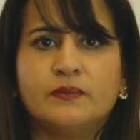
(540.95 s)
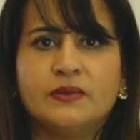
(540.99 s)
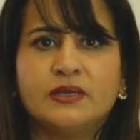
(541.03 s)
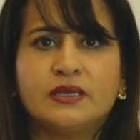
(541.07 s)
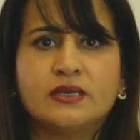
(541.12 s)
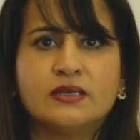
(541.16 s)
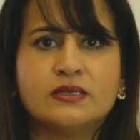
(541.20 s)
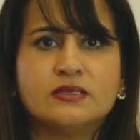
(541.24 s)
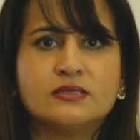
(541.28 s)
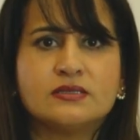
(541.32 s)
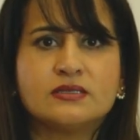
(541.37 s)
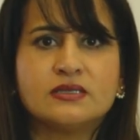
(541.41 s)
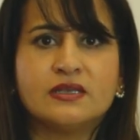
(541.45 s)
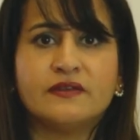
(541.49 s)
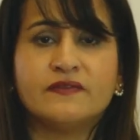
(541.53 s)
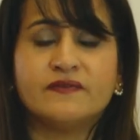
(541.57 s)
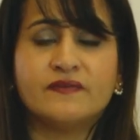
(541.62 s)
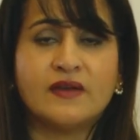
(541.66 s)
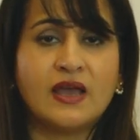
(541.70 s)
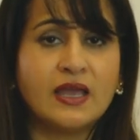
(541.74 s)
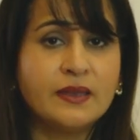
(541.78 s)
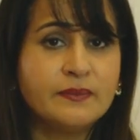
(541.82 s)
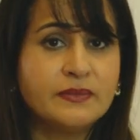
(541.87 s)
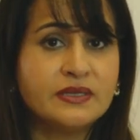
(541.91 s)
Because
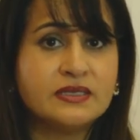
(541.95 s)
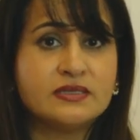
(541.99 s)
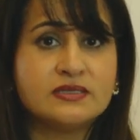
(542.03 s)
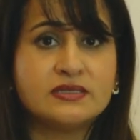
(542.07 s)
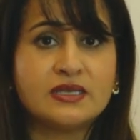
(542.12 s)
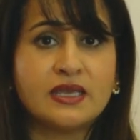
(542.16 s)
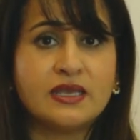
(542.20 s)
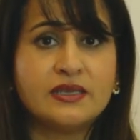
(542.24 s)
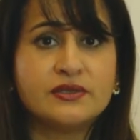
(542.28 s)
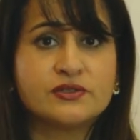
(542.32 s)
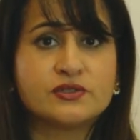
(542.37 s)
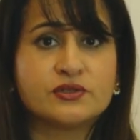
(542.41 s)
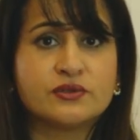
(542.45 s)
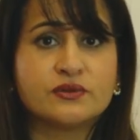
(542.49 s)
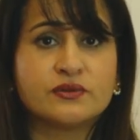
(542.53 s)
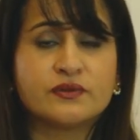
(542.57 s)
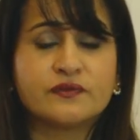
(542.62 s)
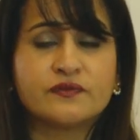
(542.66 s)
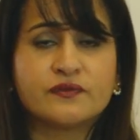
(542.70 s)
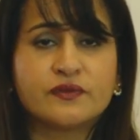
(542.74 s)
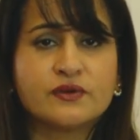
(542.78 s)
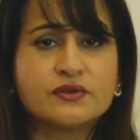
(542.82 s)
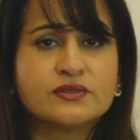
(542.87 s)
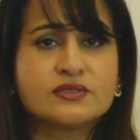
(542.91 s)
if I'm in danger, the
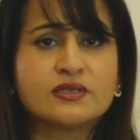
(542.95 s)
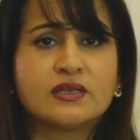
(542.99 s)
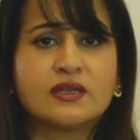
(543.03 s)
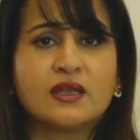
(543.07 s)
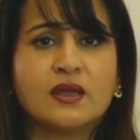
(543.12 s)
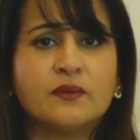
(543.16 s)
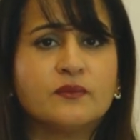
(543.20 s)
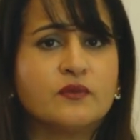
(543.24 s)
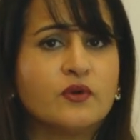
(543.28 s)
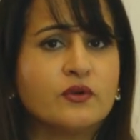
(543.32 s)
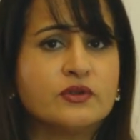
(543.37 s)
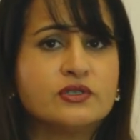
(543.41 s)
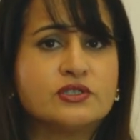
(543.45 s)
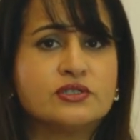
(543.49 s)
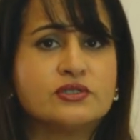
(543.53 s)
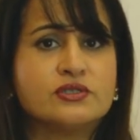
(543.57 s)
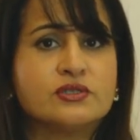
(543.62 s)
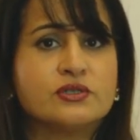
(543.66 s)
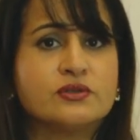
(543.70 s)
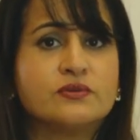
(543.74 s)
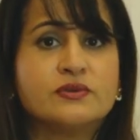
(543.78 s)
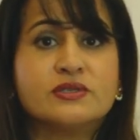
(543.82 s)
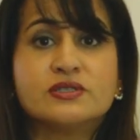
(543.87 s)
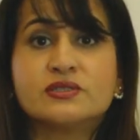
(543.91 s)
first thing I'm going to
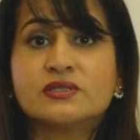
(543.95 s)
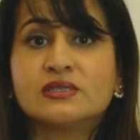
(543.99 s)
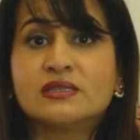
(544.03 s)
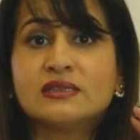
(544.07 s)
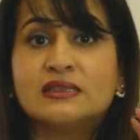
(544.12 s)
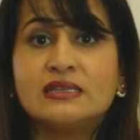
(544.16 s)
do is